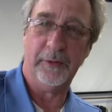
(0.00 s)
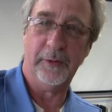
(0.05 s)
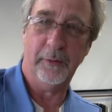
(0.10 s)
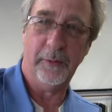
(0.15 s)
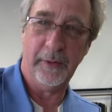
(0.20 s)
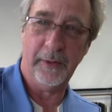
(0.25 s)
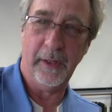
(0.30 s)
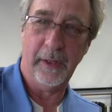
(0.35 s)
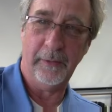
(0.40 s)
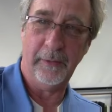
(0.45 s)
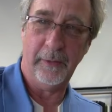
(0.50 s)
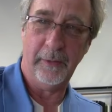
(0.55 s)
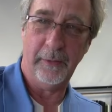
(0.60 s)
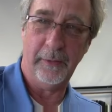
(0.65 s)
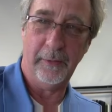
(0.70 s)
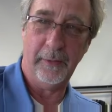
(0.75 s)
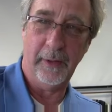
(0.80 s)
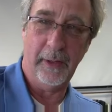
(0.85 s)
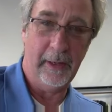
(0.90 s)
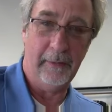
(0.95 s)
to
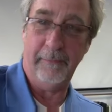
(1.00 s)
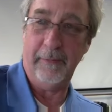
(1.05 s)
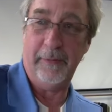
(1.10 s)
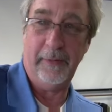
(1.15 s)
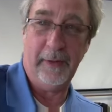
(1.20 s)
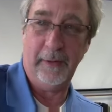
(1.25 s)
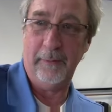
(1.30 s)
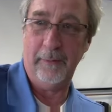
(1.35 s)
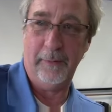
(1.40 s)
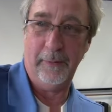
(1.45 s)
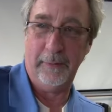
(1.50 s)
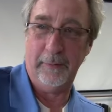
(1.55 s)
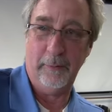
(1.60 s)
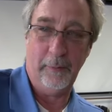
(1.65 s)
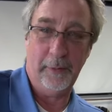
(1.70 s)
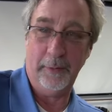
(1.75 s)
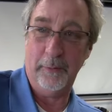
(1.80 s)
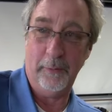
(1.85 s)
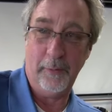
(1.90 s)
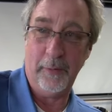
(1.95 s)
another, everything
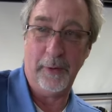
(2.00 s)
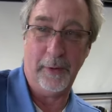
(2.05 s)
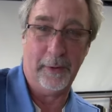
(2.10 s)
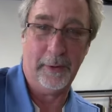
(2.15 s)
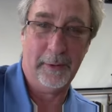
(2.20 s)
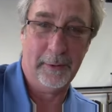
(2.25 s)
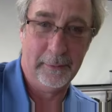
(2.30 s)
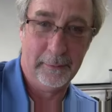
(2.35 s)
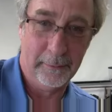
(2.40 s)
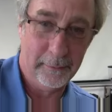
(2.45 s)
wouldn't work.